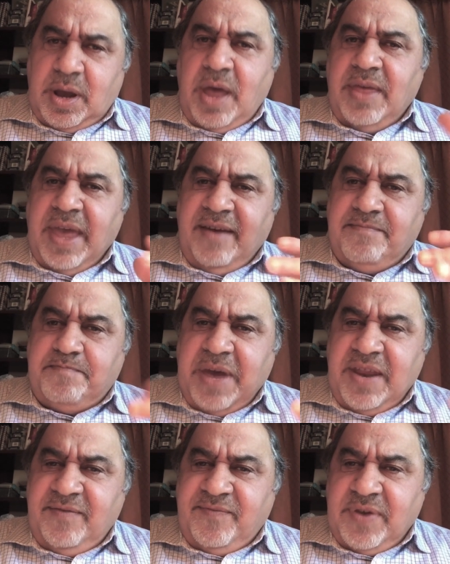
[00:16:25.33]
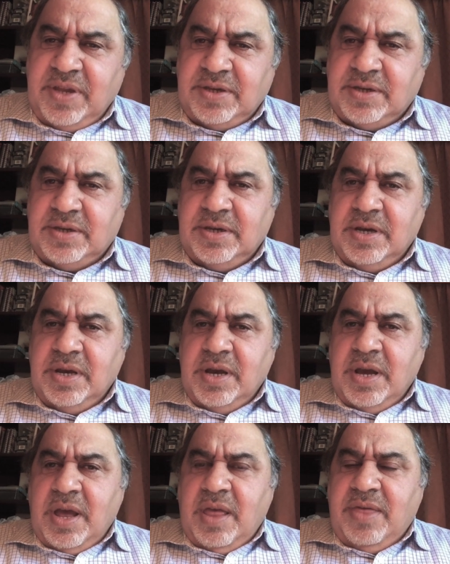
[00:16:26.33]
They have benefits,
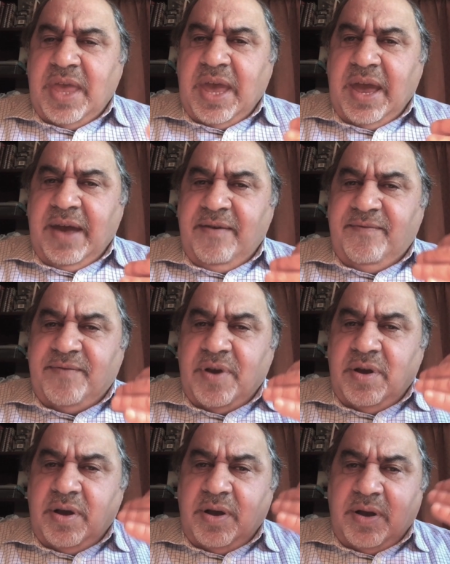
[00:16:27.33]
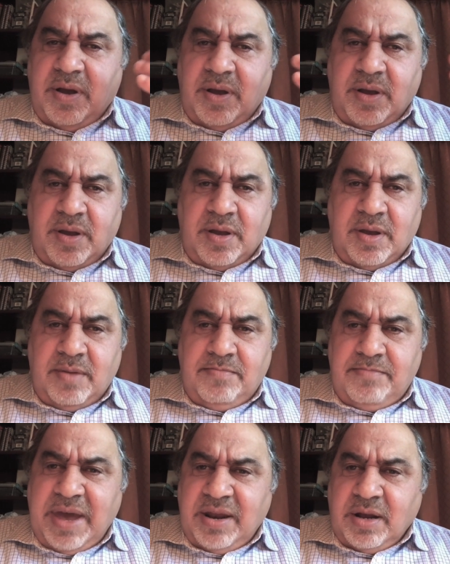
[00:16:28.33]
they have
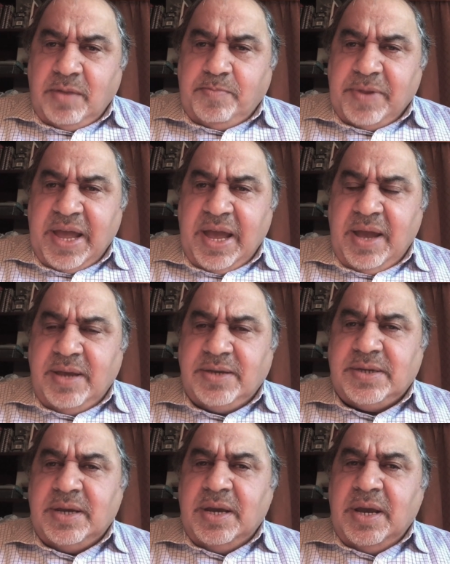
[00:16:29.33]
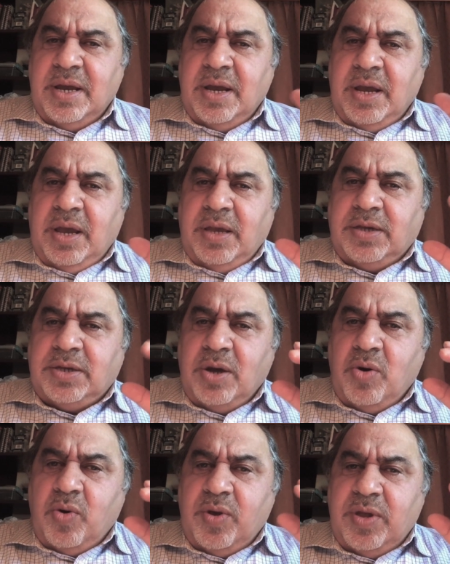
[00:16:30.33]
medical plans.
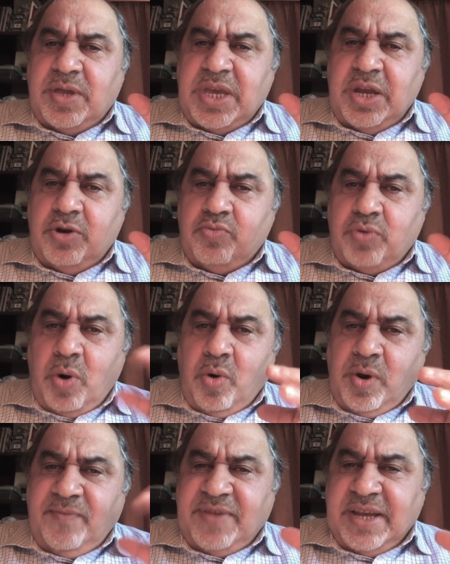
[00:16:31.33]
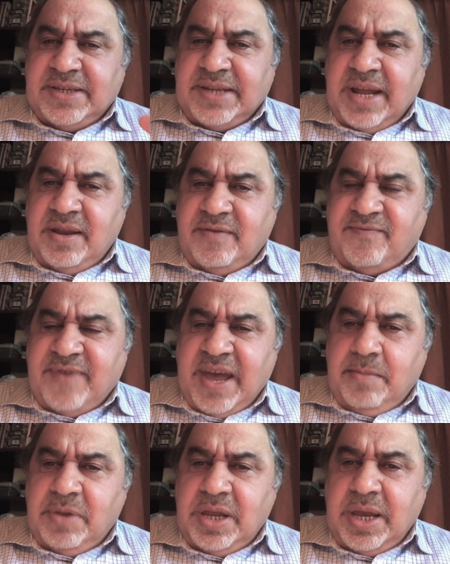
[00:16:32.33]
So the role of the extended
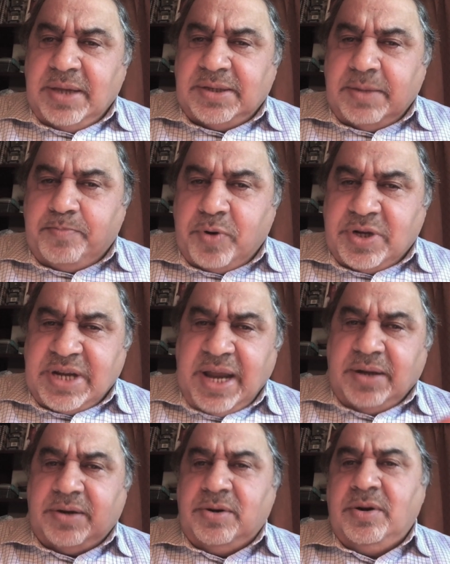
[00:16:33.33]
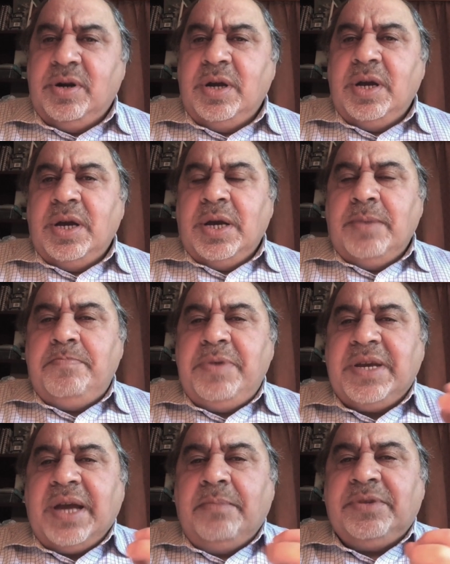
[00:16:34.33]
family as the protector
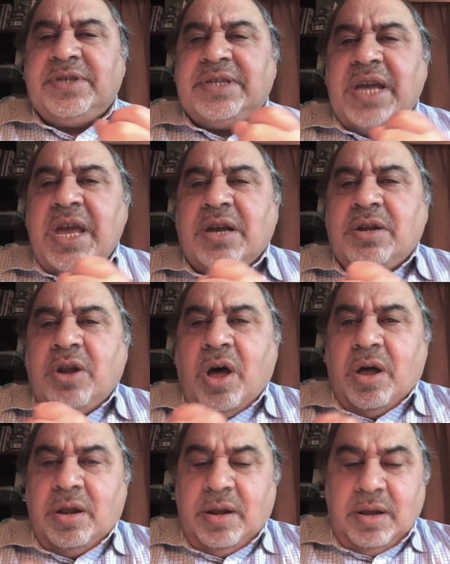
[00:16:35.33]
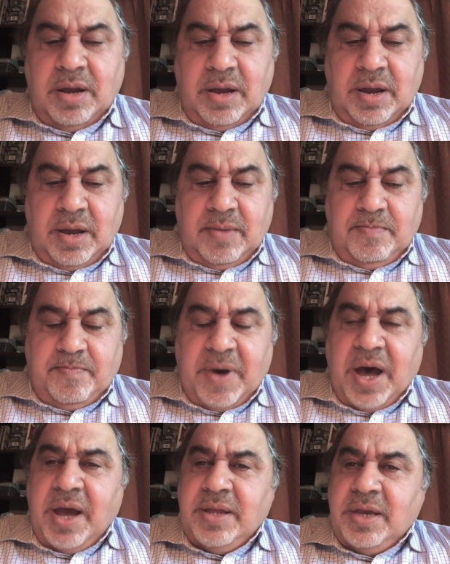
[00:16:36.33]
becomes taken on
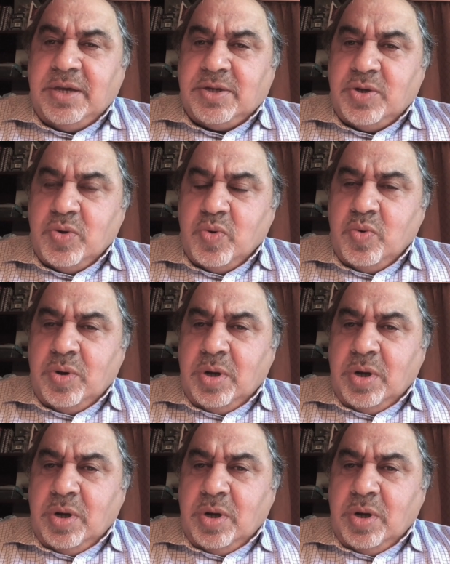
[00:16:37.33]
by these new